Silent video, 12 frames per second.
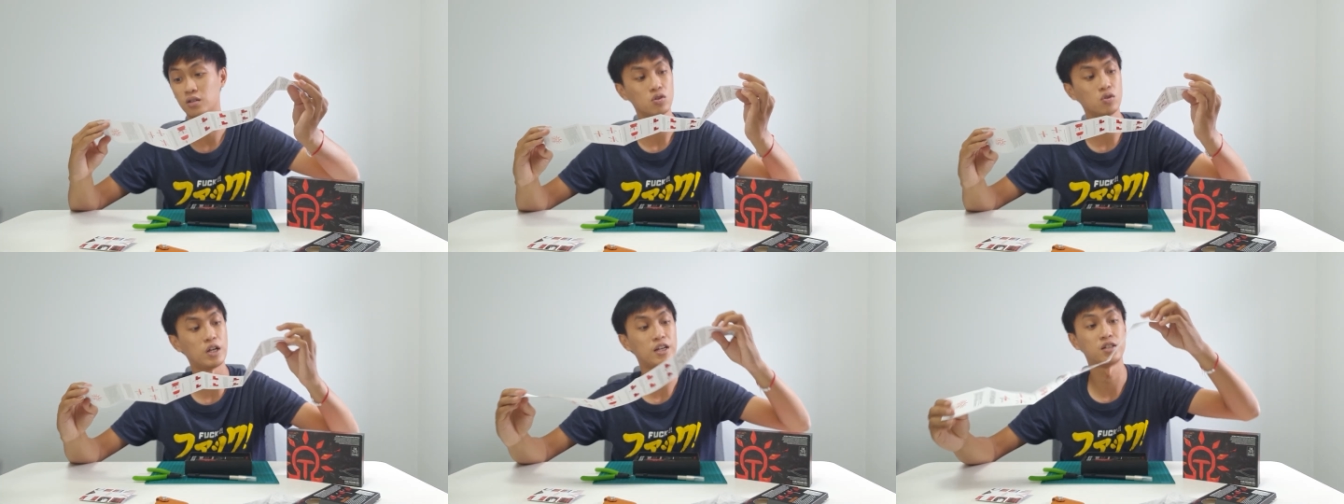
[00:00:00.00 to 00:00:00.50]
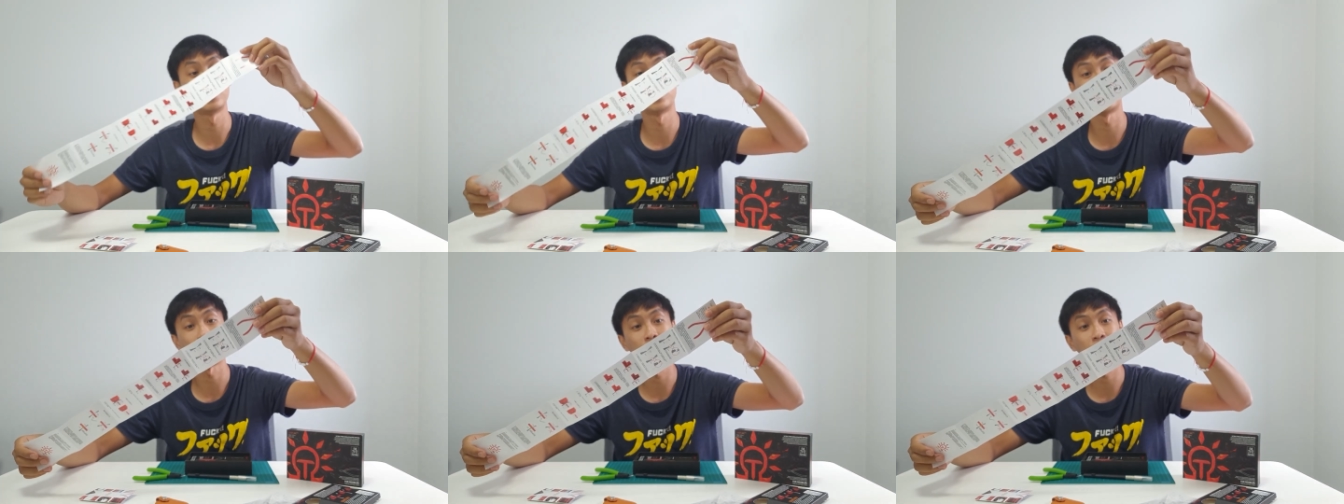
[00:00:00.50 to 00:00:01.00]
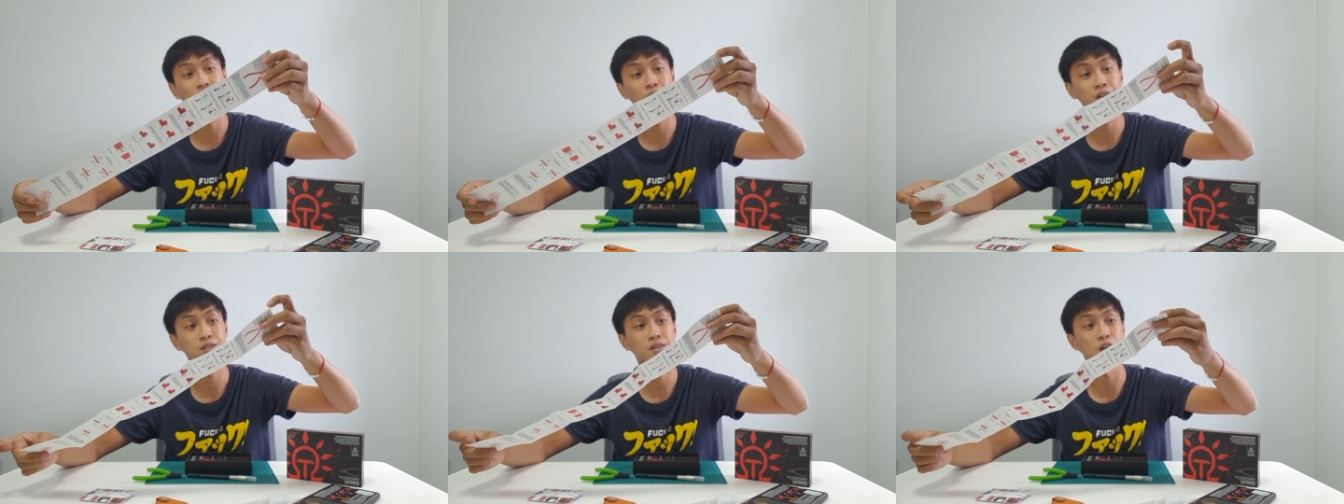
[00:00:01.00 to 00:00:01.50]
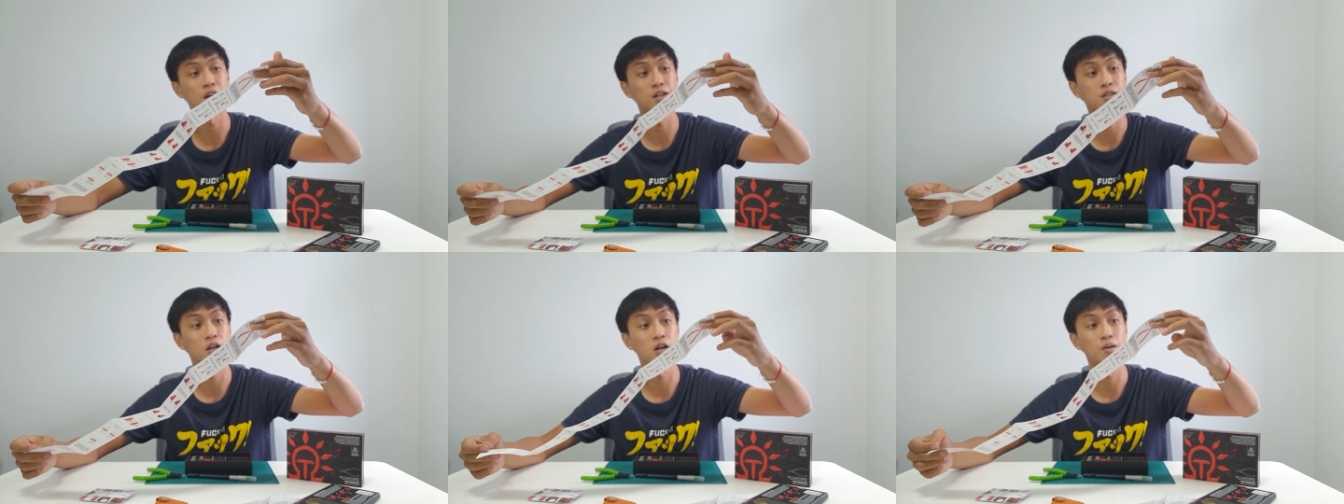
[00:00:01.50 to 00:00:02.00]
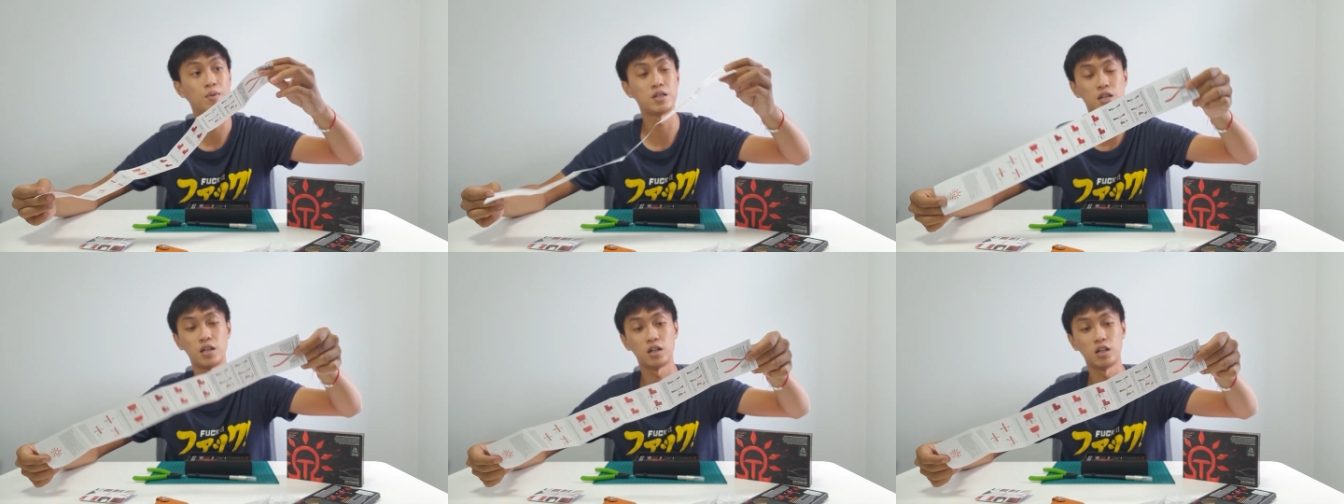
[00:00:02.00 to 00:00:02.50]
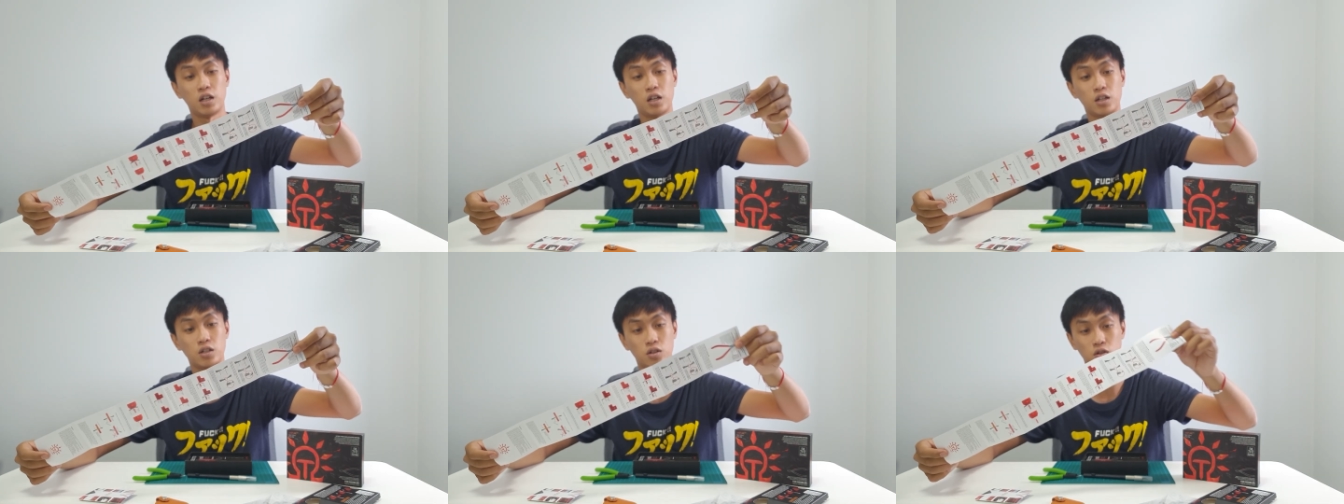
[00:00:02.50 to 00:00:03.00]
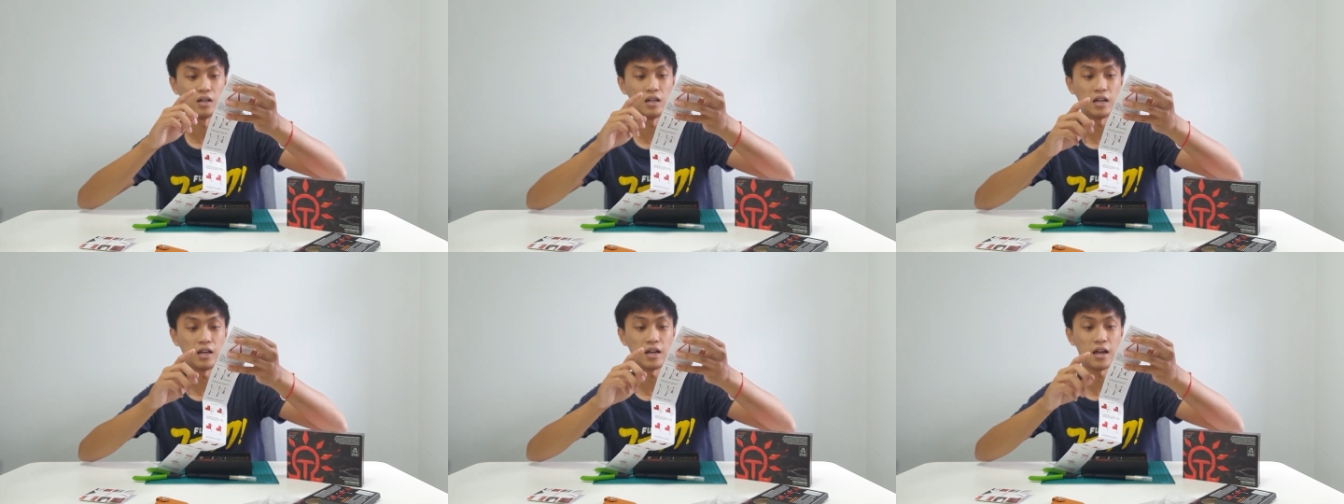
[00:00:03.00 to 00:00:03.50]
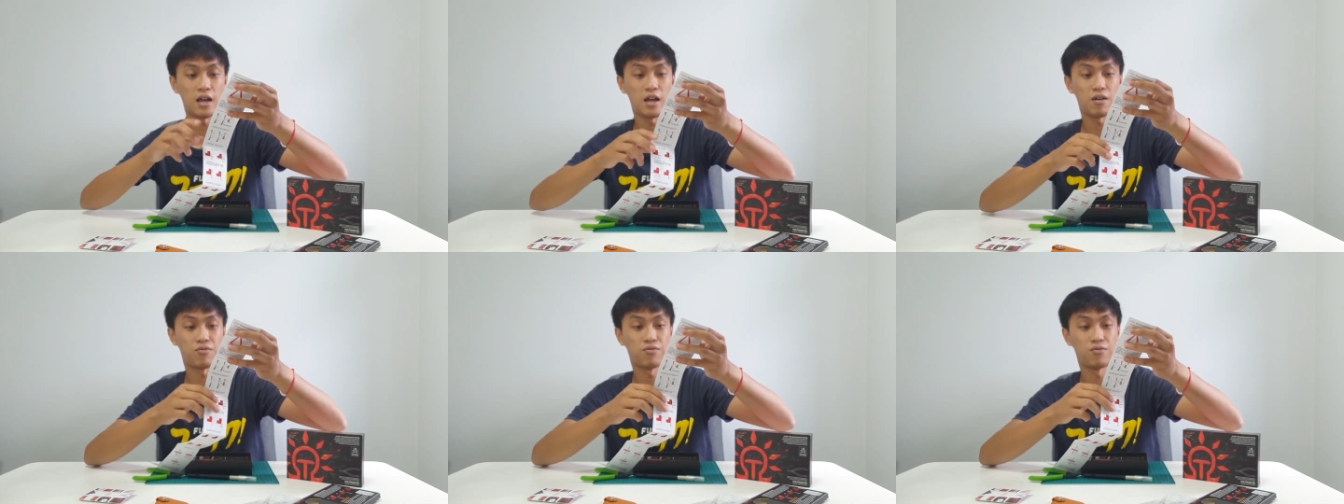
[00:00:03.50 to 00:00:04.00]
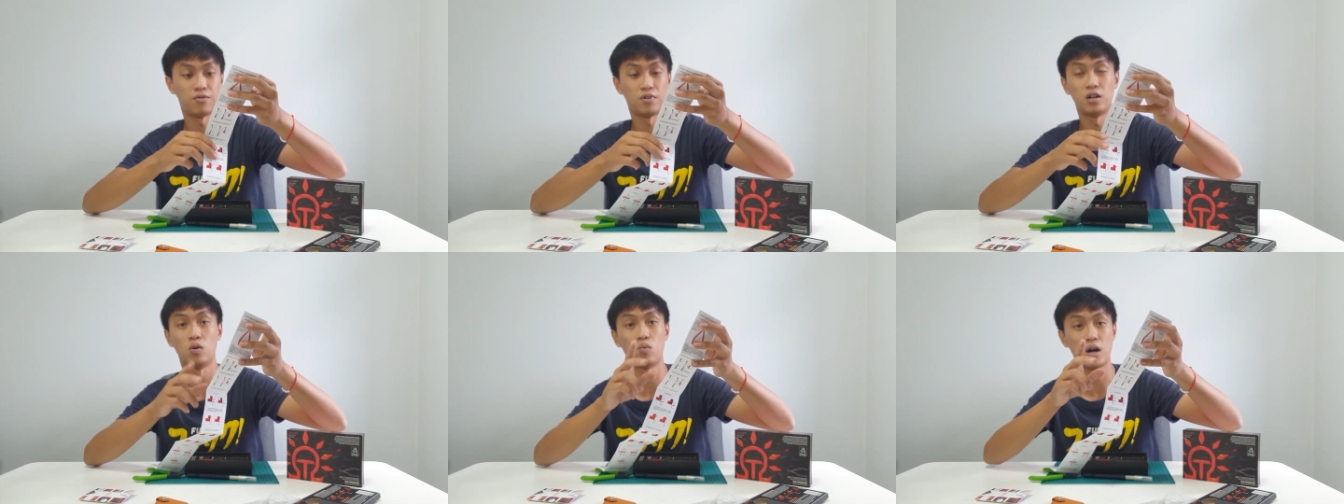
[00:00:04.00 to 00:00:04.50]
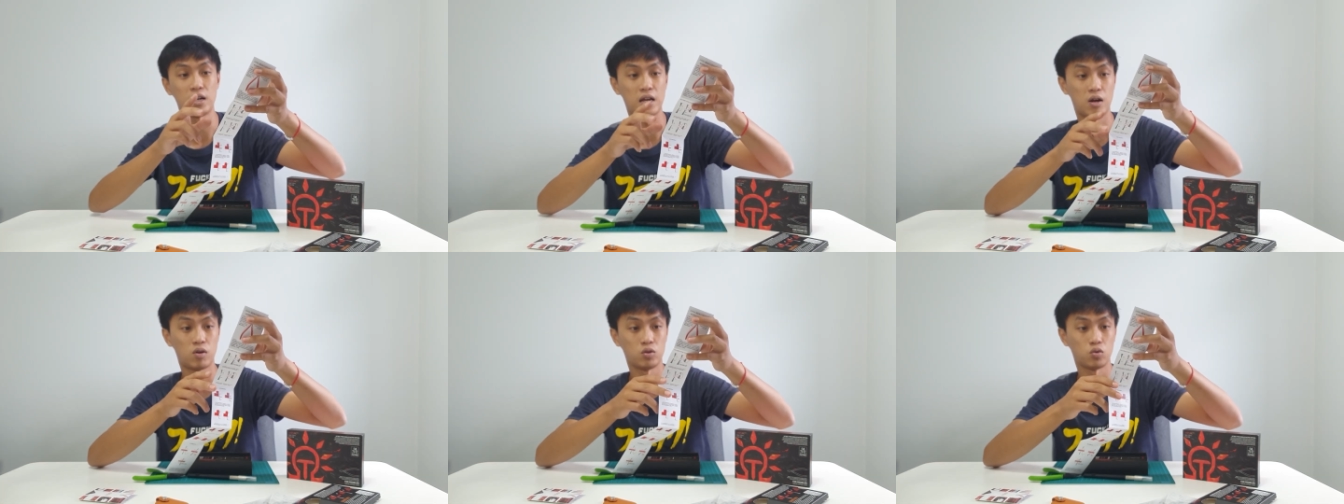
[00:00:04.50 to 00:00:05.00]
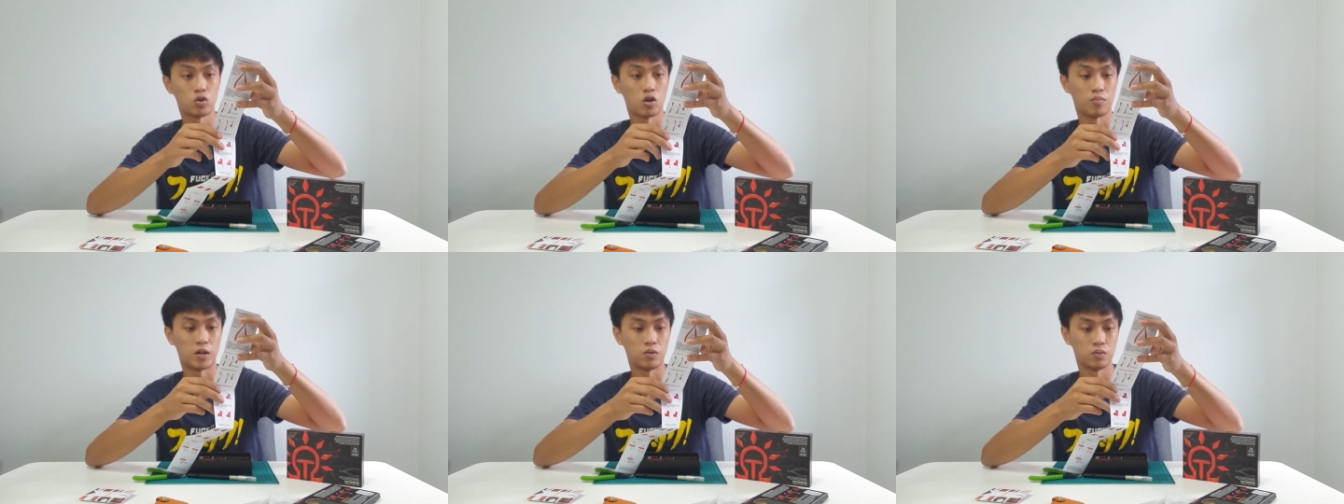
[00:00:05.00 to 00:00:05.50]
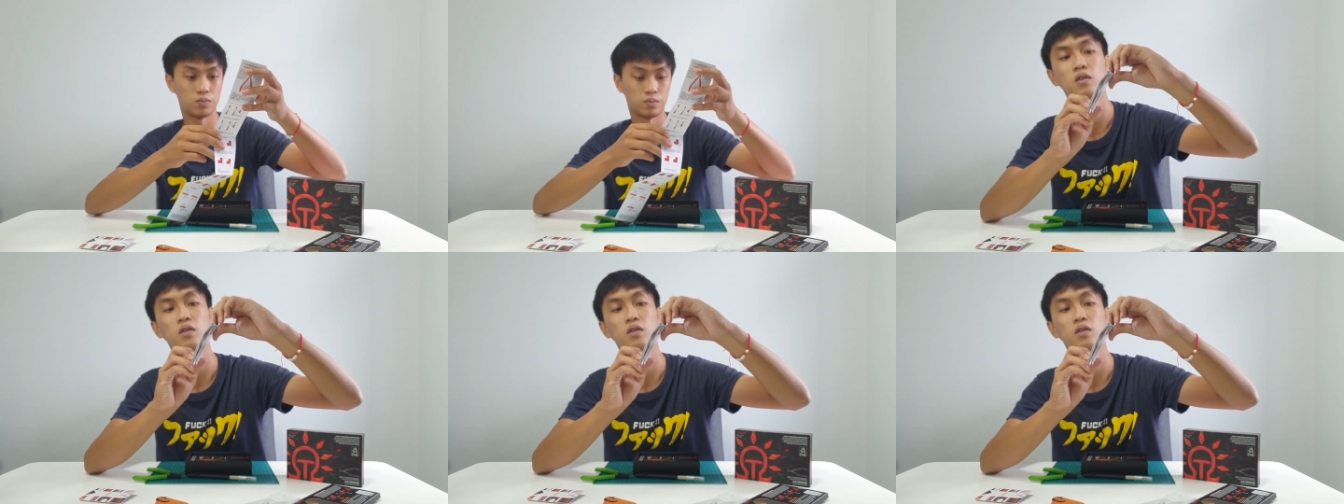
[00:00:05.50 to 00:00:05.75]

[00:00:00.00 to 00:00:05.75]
So there's Chinese, there's basic English. They have the one that I want to talk about.